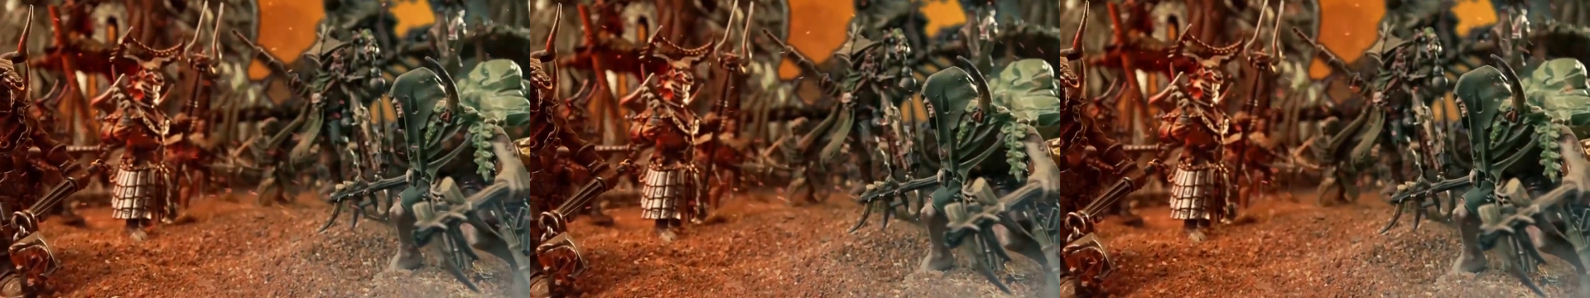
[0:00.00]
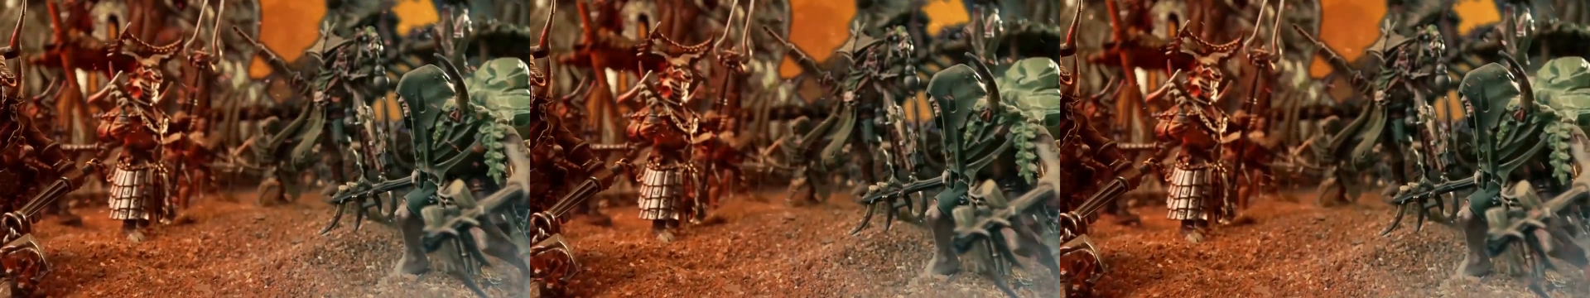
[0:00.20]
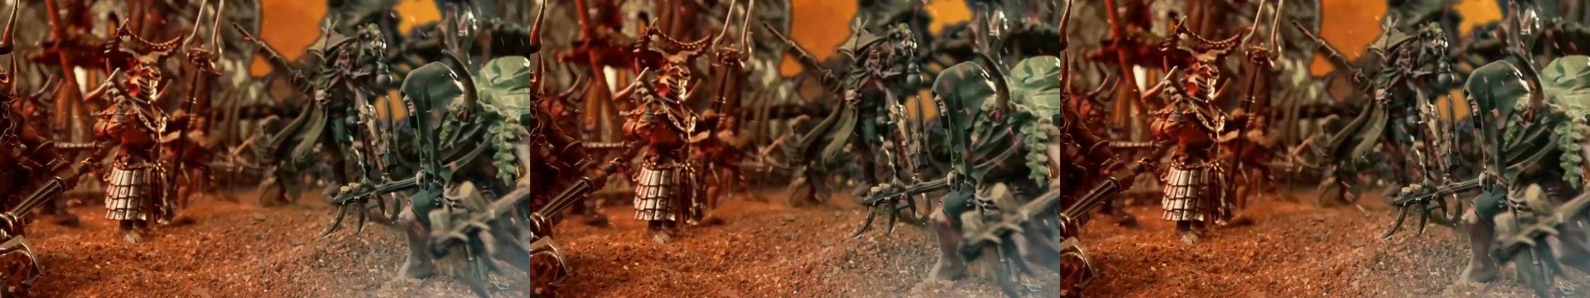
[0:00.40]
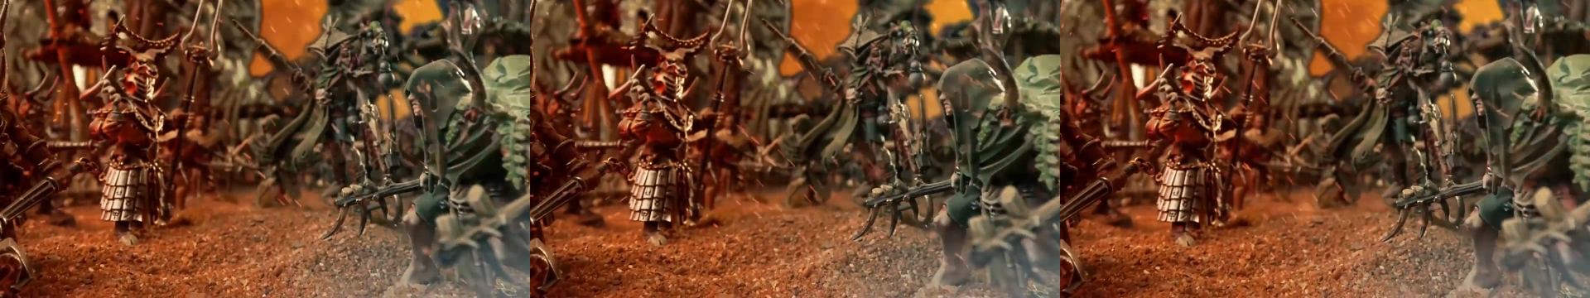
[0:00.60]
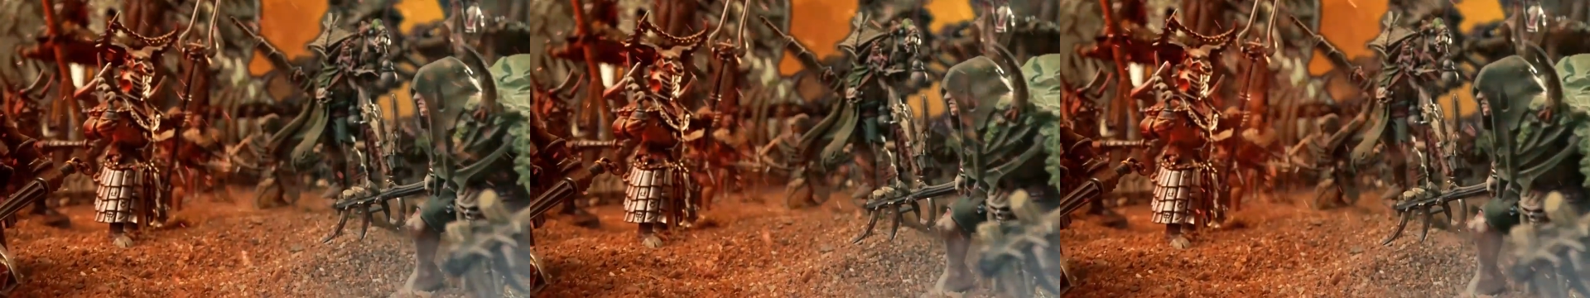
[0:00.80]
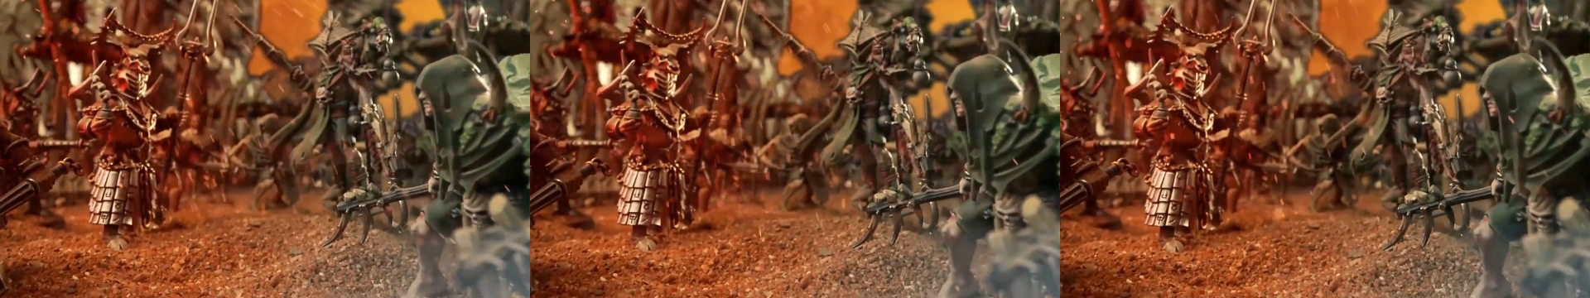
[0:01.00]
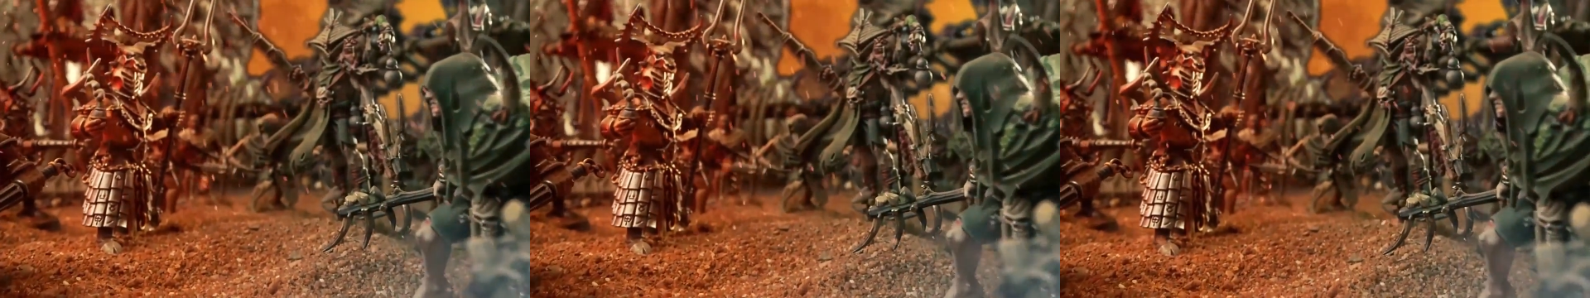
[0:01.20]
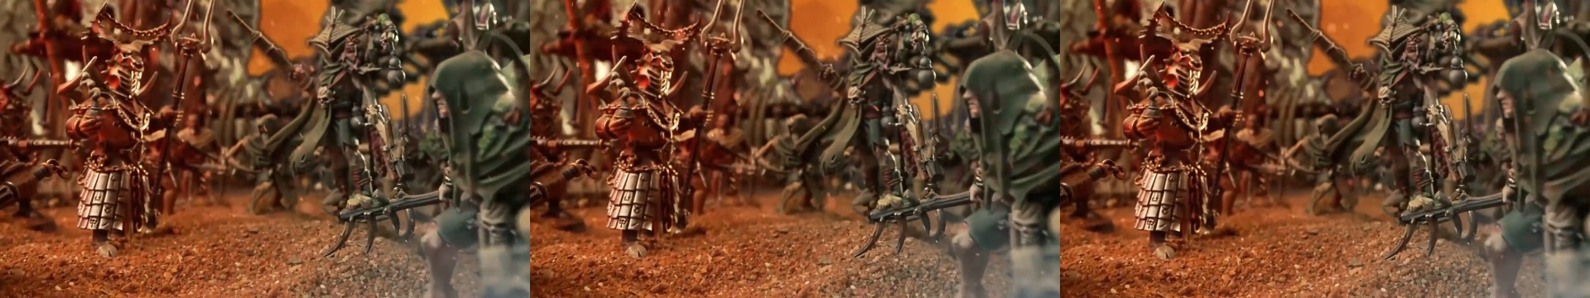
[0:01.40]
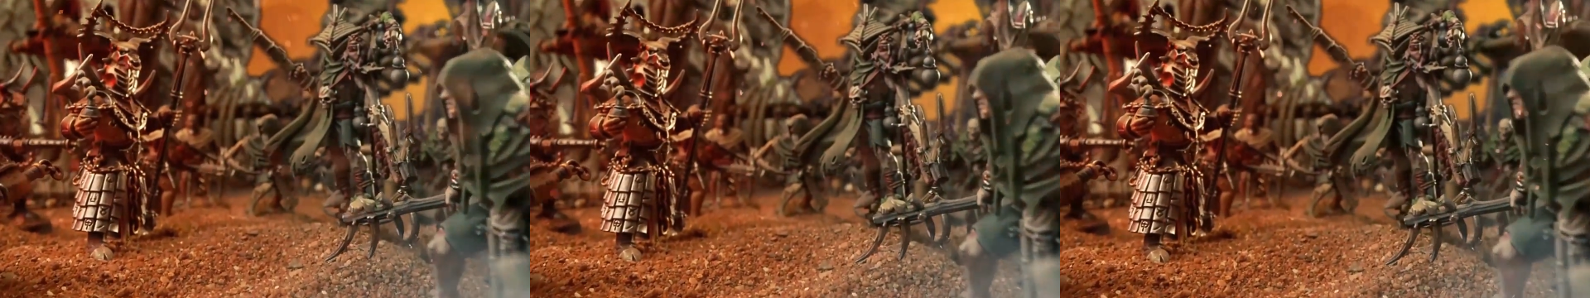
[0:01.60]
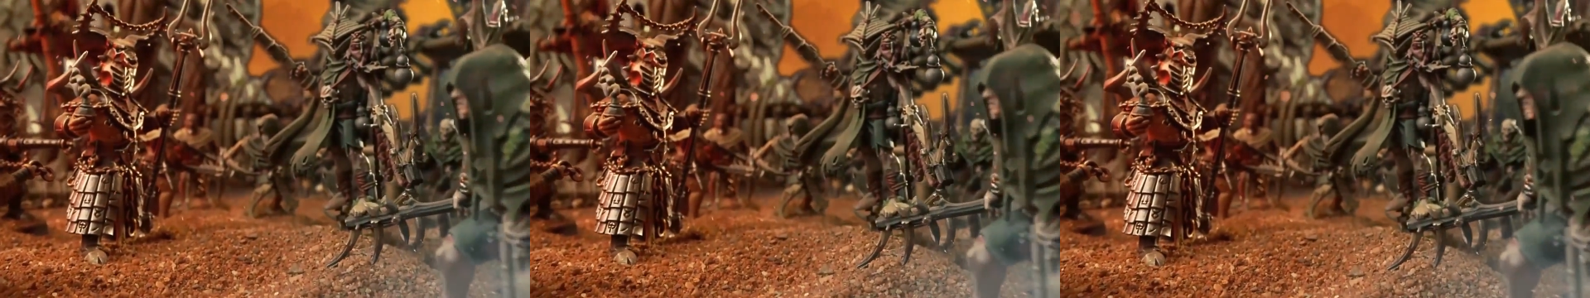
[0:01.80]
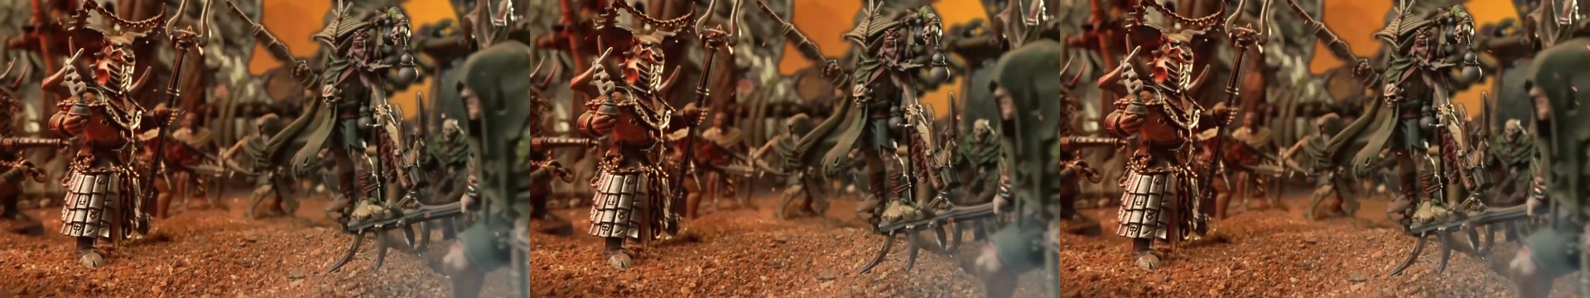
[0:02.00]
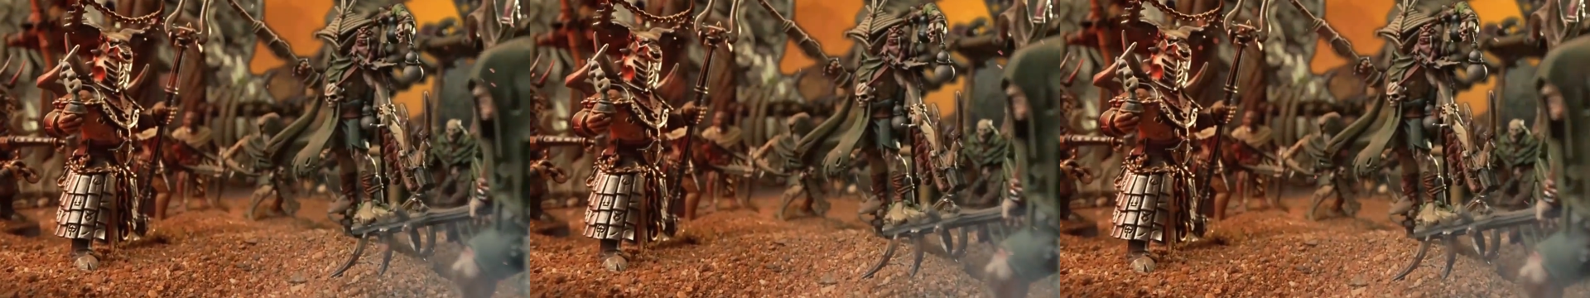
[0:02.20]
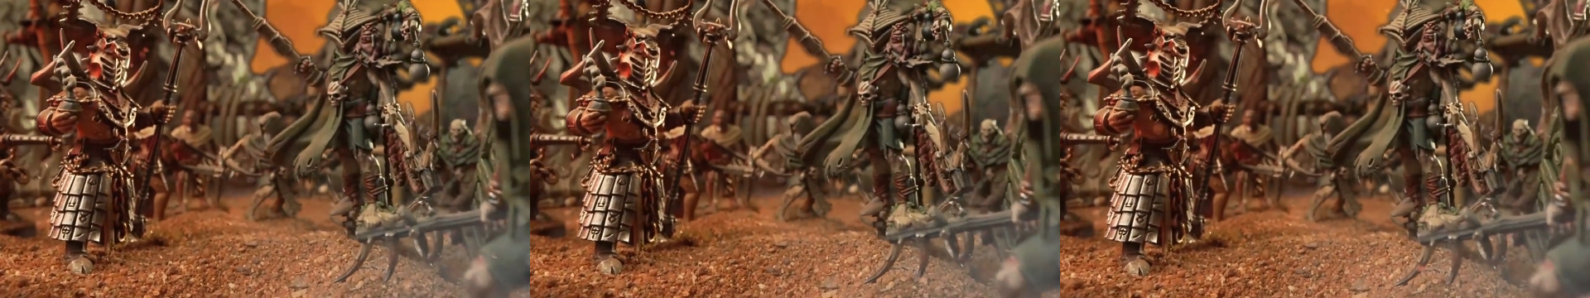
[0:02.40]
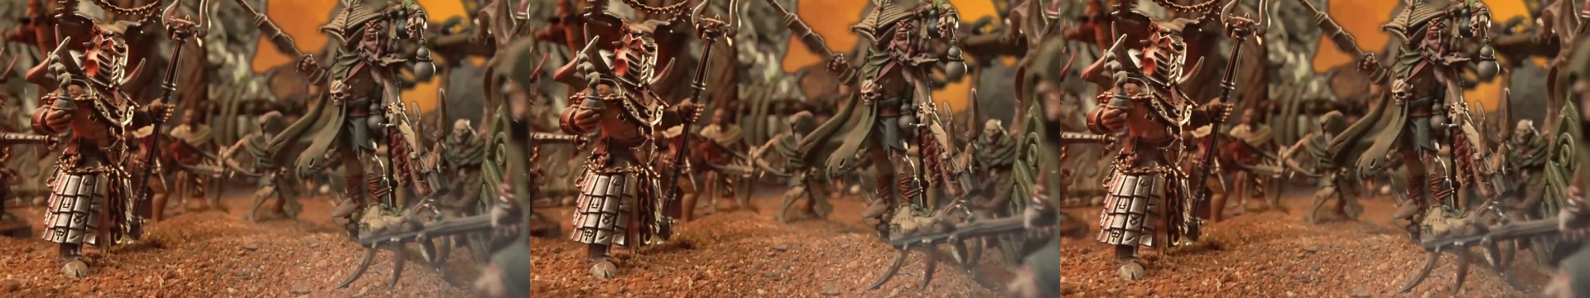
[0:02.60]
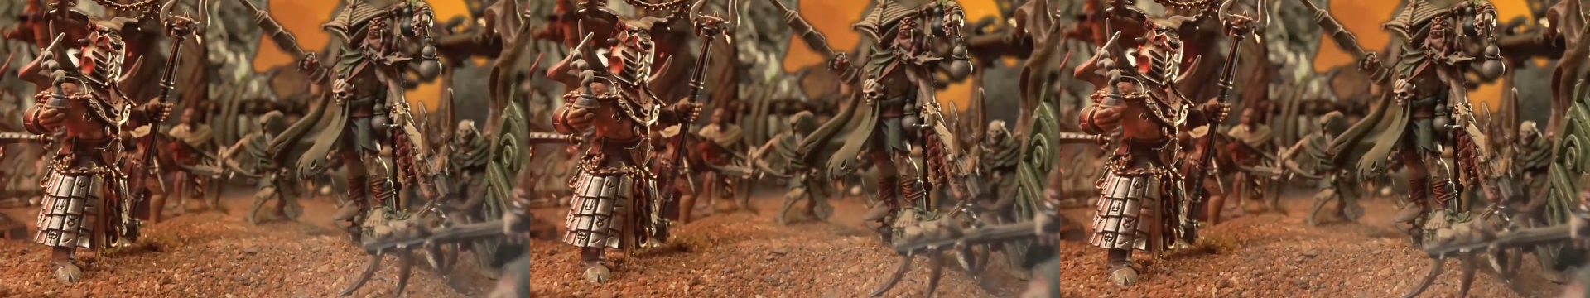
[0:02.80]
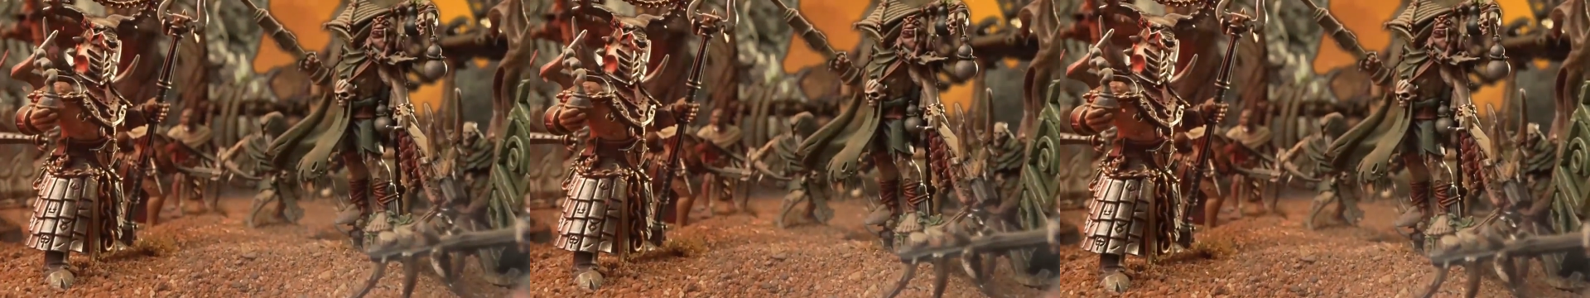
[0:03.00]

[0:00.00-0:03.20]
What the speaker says: Nobody's mouth can be seen.